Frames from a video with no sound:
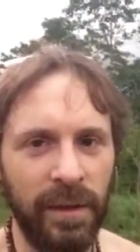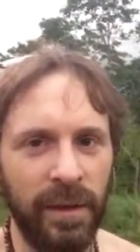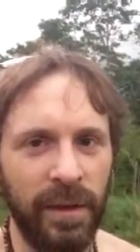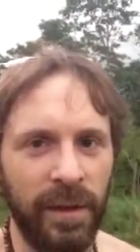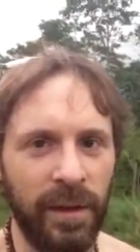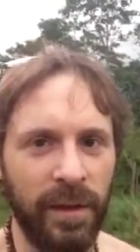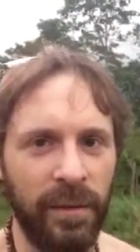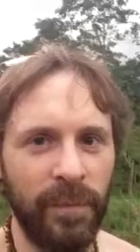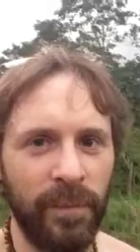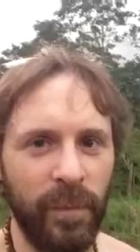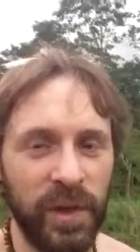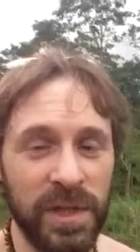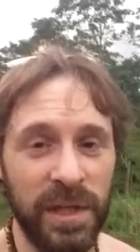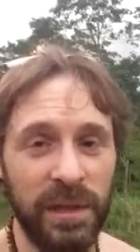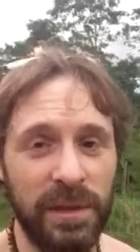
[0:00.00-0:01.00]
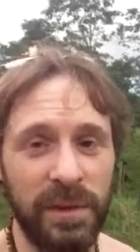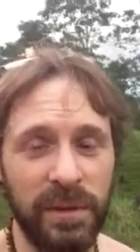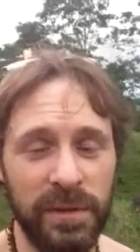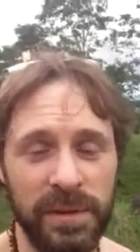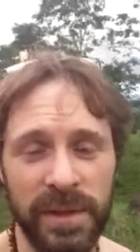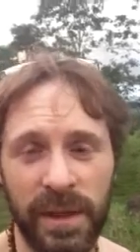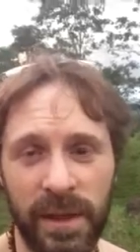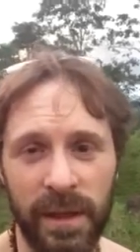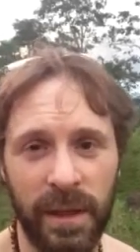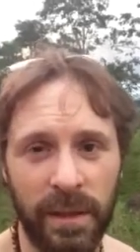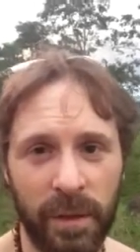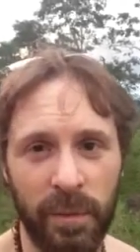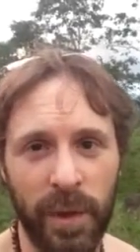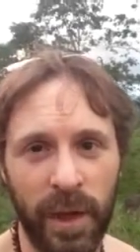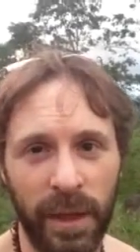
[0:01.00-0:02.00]
um, which includes
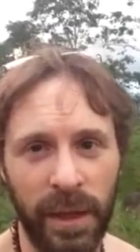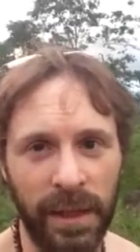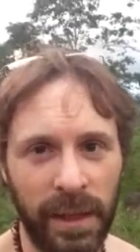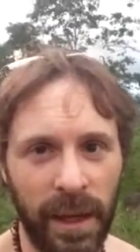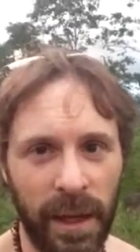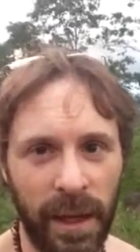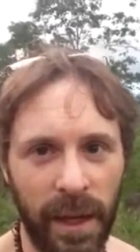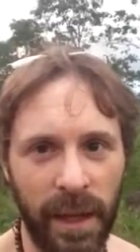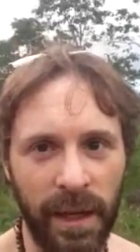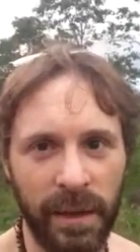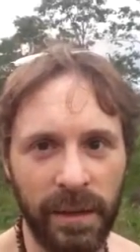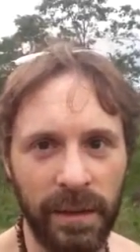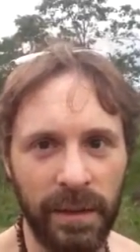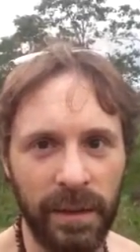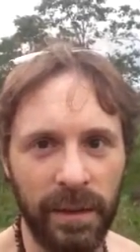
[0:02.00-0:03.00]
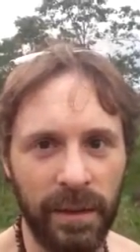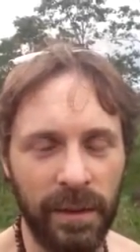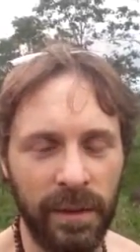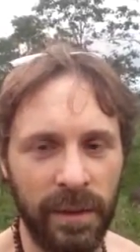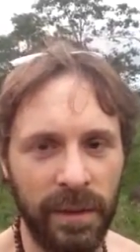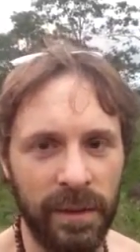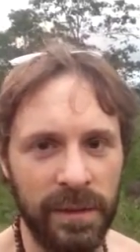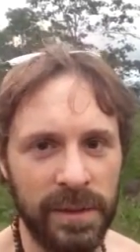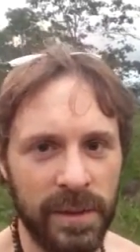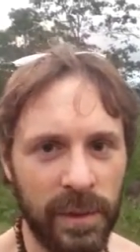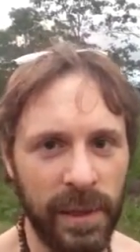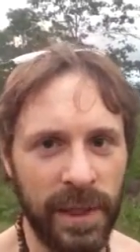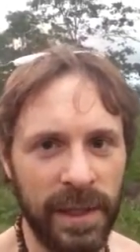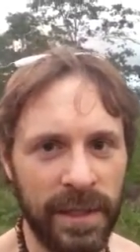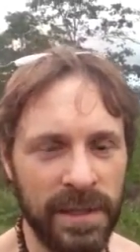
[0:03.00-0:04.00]
another American guy and two
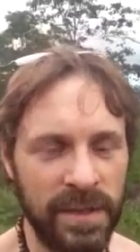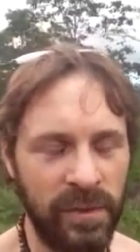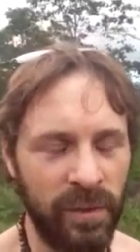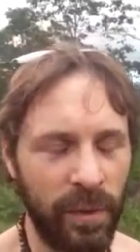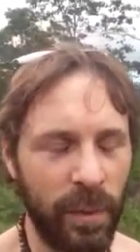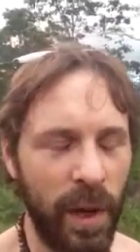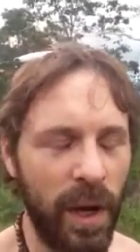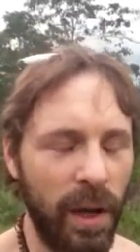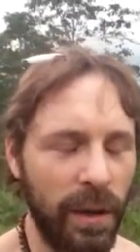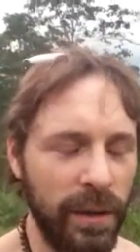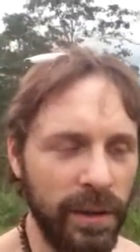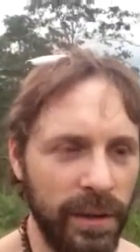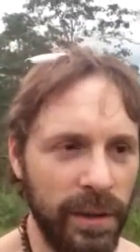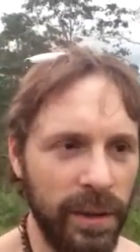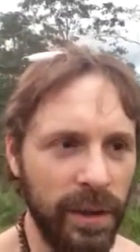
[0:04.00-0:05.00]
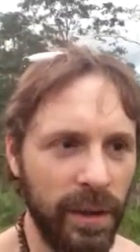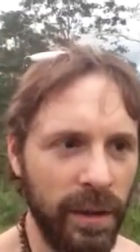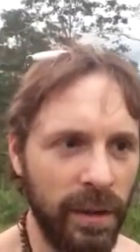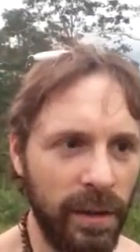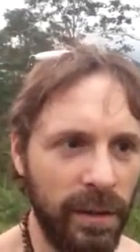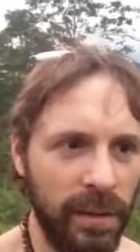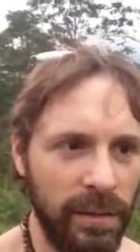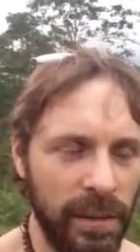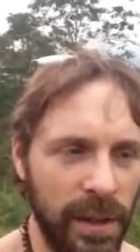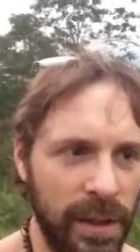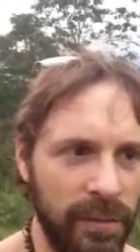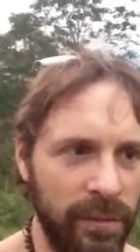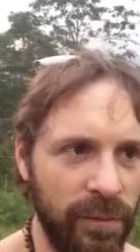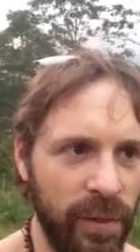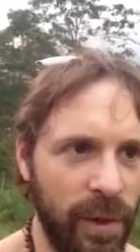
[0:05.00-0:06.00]
ladies from Holland and a
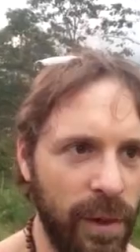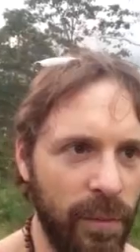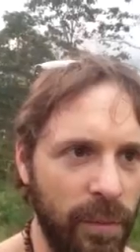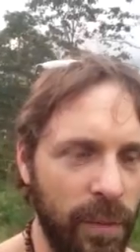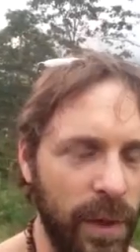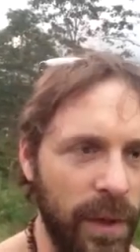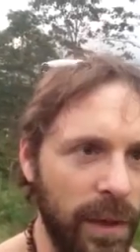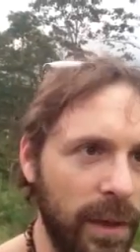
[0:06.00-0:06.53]
lady from uh,